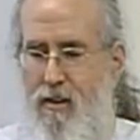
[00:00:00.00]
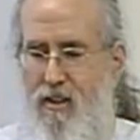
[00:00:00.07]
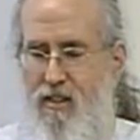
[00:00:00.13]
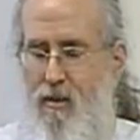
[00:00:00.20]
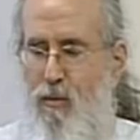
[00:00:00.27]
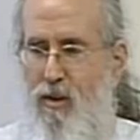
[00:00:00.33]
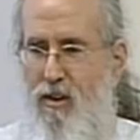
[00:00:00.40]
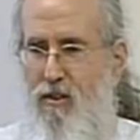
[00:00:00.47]
The
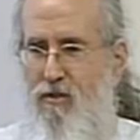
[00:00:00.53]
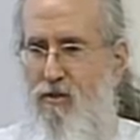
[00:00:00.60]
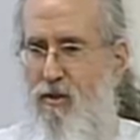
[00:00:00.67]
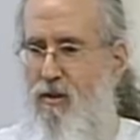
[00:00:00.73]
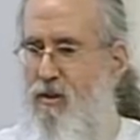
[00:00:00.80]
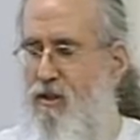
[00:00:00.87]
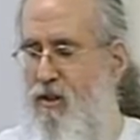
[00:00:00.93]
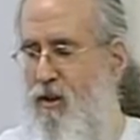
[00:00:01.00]
windows don't
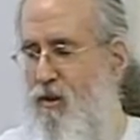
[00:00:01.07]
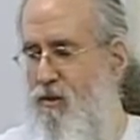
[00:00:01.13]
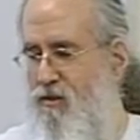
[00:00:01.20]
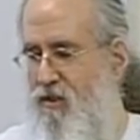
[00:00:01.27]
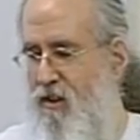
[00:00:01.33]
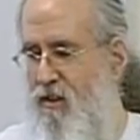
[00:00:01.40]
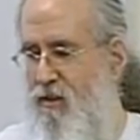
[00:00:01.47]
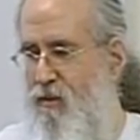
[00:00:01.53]
close
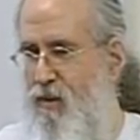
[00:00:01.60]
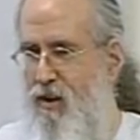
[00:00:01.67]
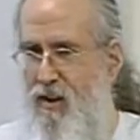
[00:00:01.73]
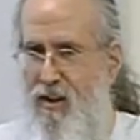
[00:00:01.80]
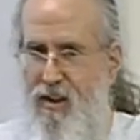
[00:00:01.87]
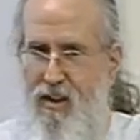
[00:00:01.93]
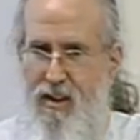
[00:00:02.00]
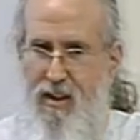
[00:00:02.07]
all the
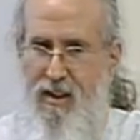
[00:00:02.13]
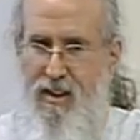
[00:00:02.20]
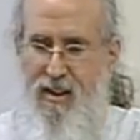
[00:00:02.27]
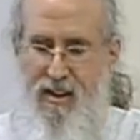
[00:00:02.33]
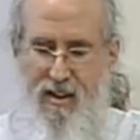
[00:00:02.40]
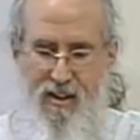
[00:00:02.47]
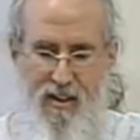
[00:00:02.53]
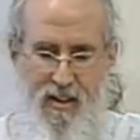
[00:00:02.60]
way
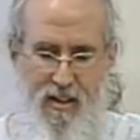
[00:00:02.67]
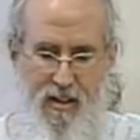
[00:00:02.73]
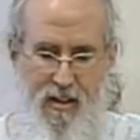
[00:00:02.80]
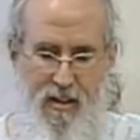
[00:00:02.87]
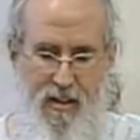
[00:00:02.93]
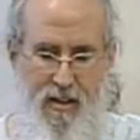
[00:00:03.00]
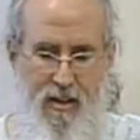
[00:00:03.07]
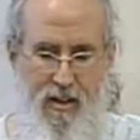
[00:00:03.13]

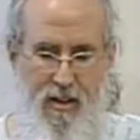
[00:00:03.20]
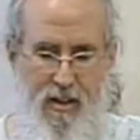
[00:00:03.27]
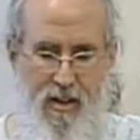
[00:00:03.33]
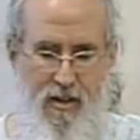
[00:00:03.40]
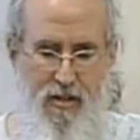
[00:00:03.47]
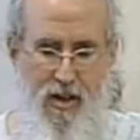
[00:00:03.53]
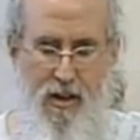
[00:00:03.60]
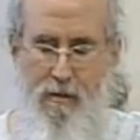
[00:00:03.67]

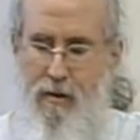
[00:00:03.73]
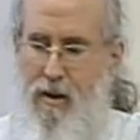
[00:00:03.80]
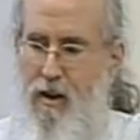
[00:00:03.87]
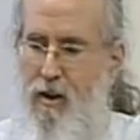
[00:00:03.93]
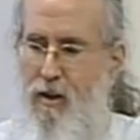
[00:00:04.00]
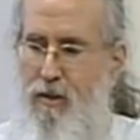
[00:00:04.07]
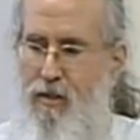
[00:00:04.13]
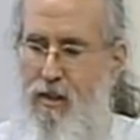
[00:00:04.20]
you think about
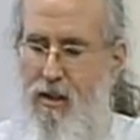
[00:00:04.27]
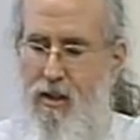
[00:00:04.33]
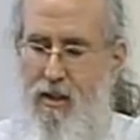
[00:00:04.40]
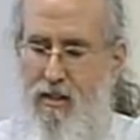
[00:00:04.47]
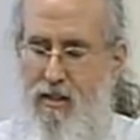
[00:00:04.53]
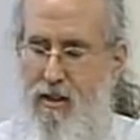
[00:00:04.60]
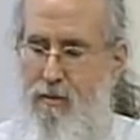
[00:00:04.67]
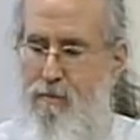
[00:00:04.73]
all the,
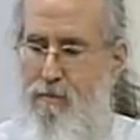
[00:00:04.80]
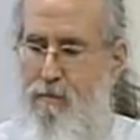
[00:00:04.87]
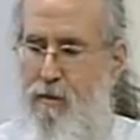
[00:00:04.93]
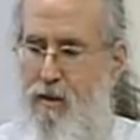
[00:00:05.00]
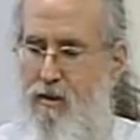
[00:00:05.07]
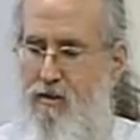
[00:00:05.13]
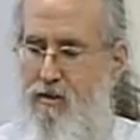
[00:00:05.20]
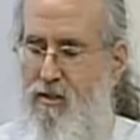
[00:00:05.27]
the
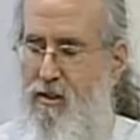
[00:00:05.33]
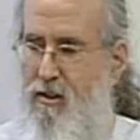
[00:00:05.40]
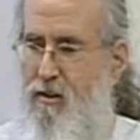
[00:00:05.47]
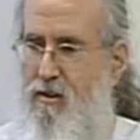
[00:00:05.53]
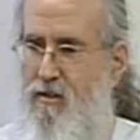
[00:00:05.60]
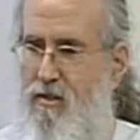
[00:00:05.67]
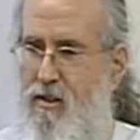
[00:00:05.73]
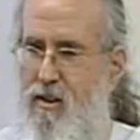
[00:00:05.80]
parts of the
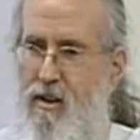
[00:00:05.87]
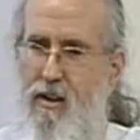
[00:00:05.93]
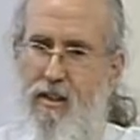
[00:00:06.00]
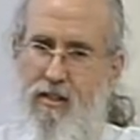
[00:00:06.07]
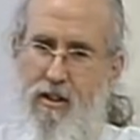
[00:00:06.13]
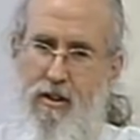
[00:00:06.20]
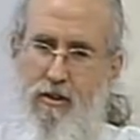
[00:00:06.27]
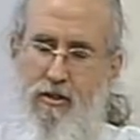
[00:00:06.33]
earth that,
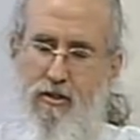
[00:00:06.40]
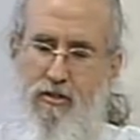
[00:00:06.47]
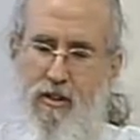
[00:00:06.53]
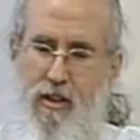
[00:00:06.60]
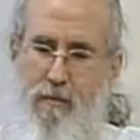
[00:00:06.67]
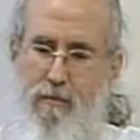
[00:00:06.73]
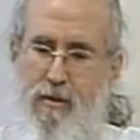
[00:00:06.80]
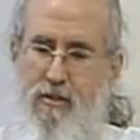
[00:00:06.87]
that are just
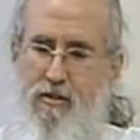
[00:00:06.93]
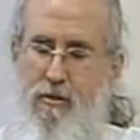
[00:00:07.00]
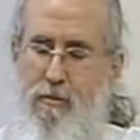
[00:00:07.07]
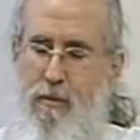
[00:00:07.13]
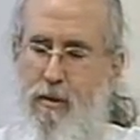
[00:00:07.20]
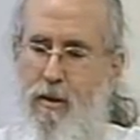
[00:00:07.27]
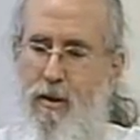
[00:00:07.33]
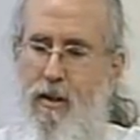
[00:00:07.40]
like
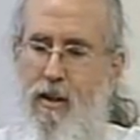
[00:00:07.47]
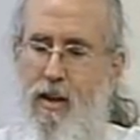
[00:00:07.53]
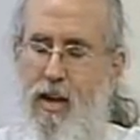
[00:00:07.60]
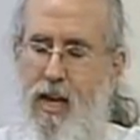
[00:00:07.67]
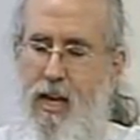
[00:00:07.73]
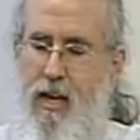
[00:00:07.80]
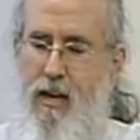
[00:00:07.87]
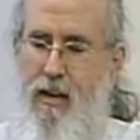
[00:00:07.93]
miserable
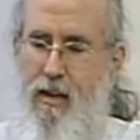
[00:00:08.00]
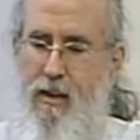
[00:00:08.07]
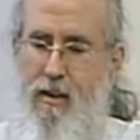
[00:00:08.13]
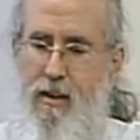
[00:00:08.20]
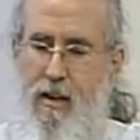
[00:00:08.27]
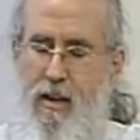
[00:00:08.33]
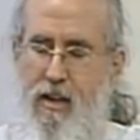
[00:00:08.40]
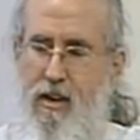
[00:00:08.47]
and
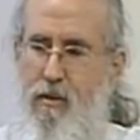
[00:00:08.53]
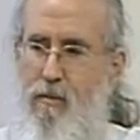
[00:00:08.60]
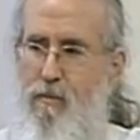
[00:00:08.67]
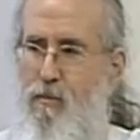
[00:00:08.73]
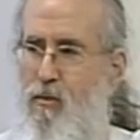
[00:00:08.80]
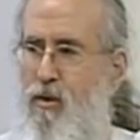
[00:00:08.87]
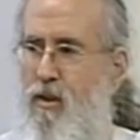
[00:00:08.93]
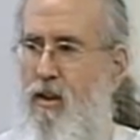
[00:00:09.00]
you know,
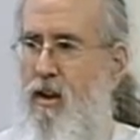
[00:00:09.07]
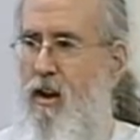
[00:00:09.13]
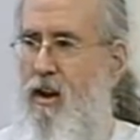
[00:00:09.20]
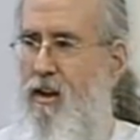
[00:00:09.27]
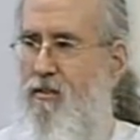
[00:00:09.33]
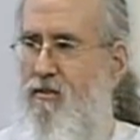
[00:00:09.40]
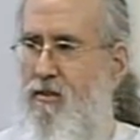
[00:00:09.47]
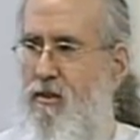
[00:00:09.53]
really
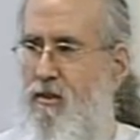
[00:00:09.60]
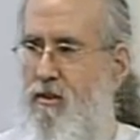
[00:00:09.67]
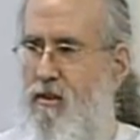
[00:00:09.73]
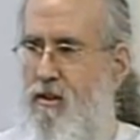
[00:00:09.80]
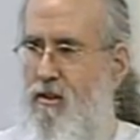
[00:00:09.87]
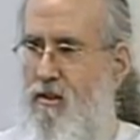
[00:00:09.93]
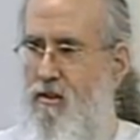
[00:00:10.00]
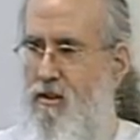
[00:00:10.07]
hostile
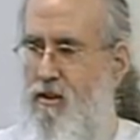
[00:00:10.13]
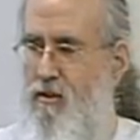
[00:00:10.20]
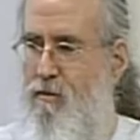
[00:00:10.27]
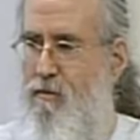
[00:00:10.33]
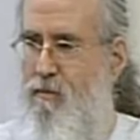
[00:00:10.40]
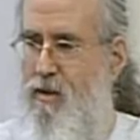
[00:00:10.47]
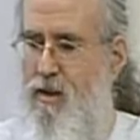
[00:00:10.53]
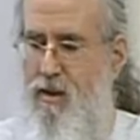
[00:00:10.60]
to, to
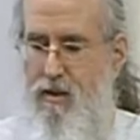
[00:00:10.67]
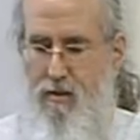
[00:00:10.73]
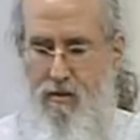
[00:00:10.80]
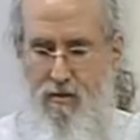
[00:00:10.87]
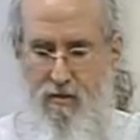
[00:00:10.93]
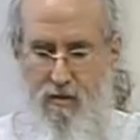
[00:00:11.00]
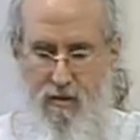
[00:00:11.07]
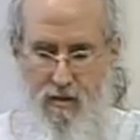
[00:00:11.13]
human
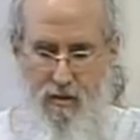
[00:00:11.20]
beings.